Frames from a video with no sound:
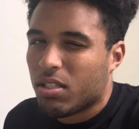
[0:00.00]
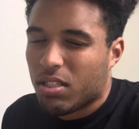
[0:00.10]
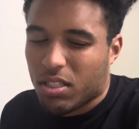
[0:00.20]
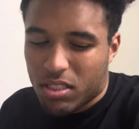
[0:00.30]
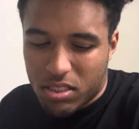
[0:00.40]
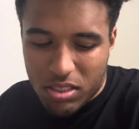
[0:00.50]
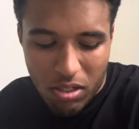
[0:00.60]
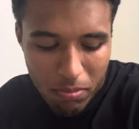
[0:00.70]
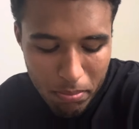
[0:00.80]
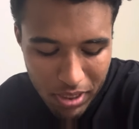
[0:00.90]
It's so
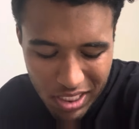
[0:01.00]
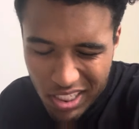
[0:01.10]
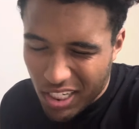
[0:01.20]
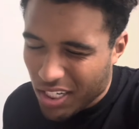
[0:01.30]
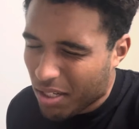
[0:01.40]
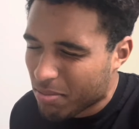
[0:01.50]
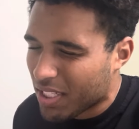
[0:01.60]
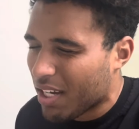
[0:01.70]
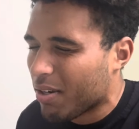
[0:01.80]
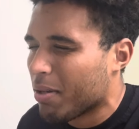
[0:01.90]
big and it comes
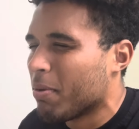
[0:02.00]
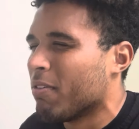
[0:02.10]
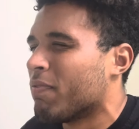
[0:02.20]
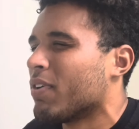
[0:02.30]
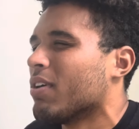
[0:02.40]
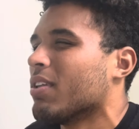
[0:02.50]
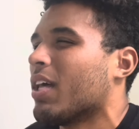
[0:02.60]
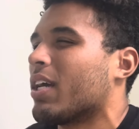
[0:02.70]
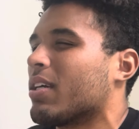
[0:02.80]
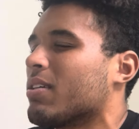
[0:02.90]
out, it be feeling like